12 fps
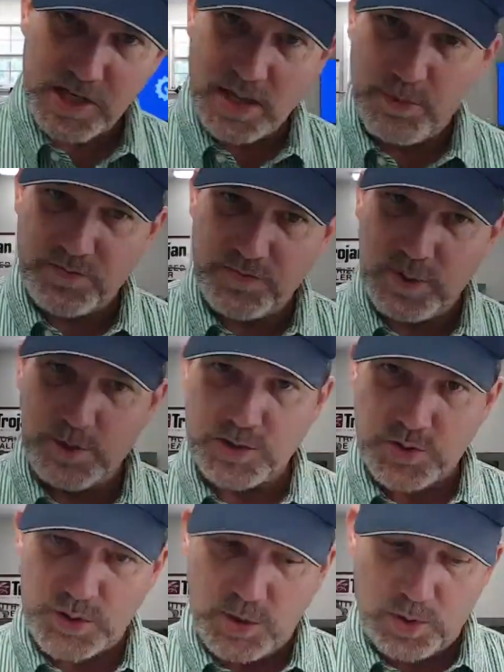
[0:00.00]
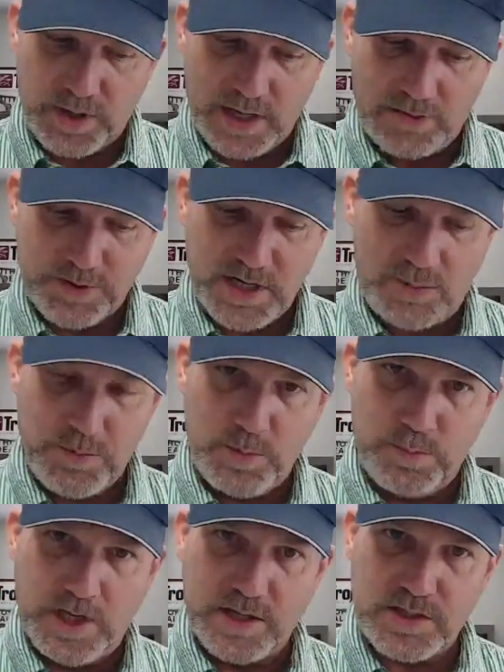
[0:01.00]
coming from the controller every time you
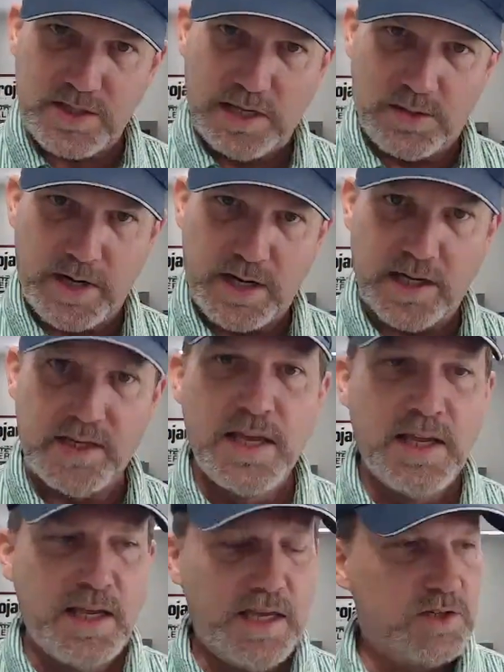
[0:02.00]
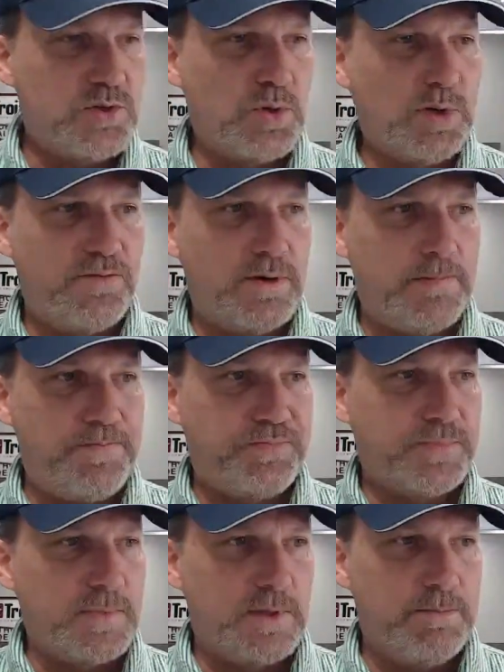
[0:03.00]
accelerated. Sort of a
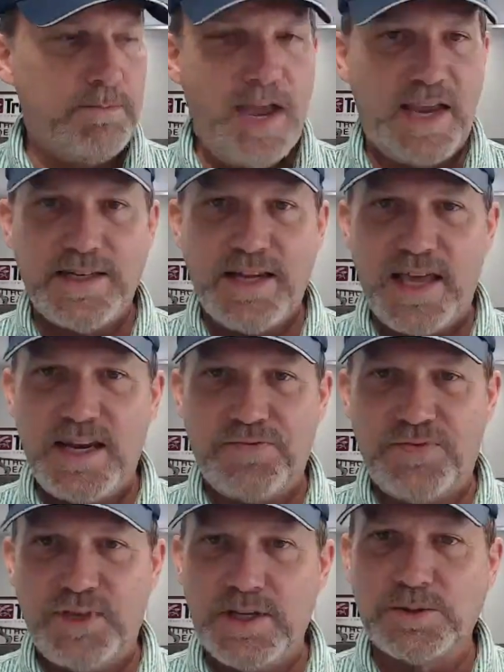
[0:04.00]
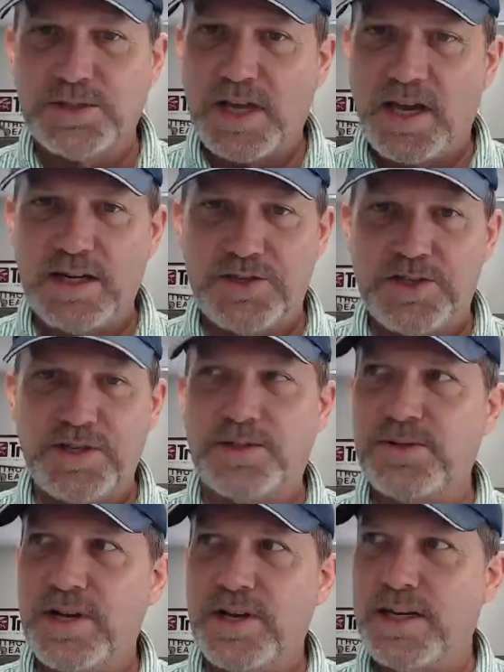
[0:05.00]
magnetic field kind of
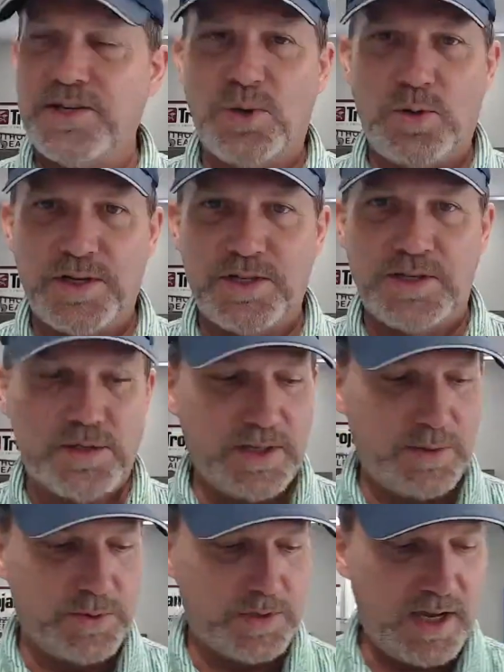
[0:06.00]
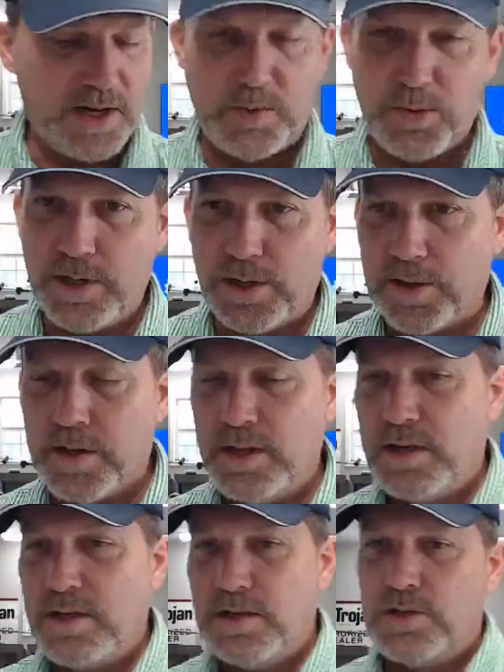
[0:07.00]
generated noise, you know, that was kind of weird.
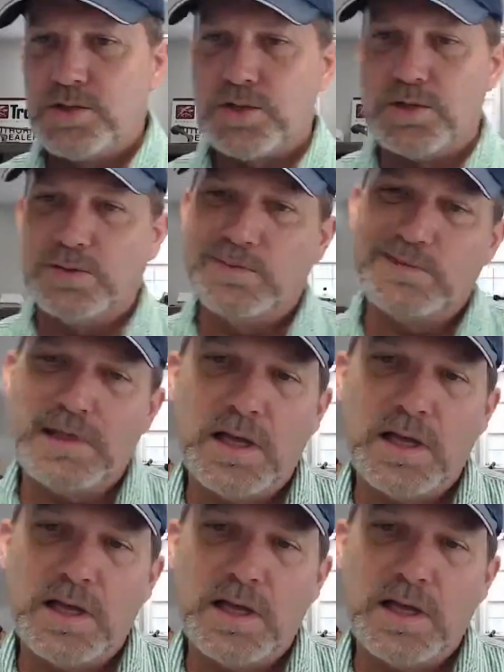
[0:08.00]
So